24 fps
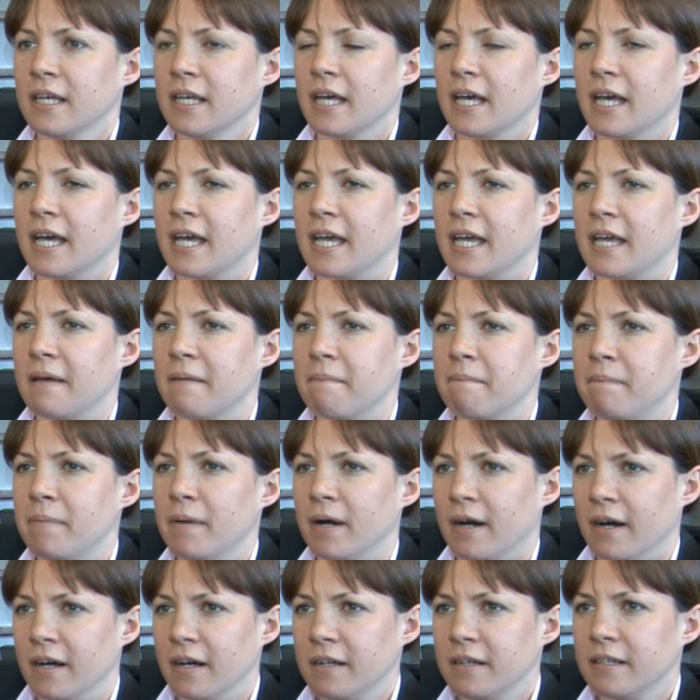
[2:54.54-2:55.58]

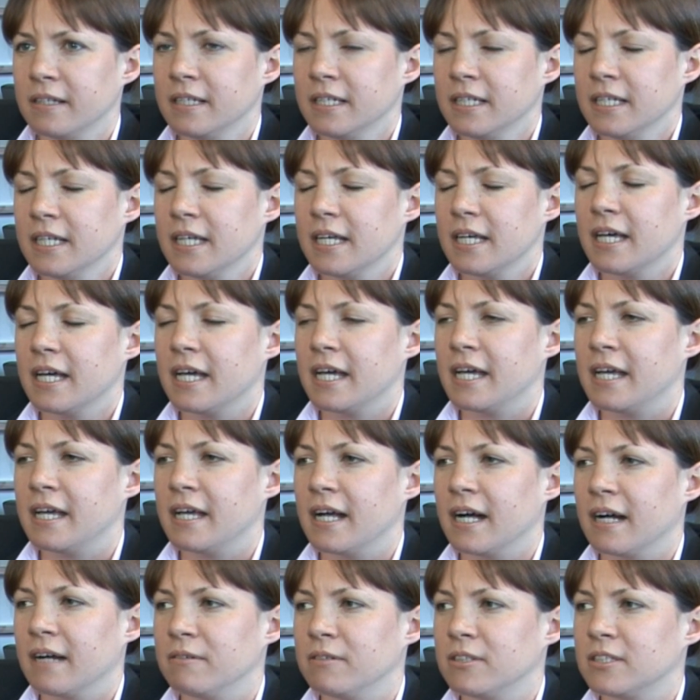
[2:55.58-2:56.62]
But
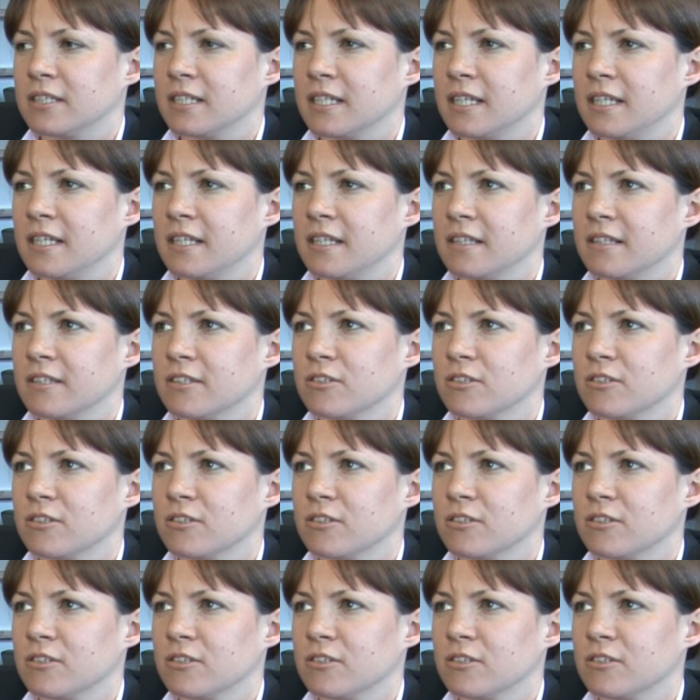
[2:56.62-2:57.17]
I would say,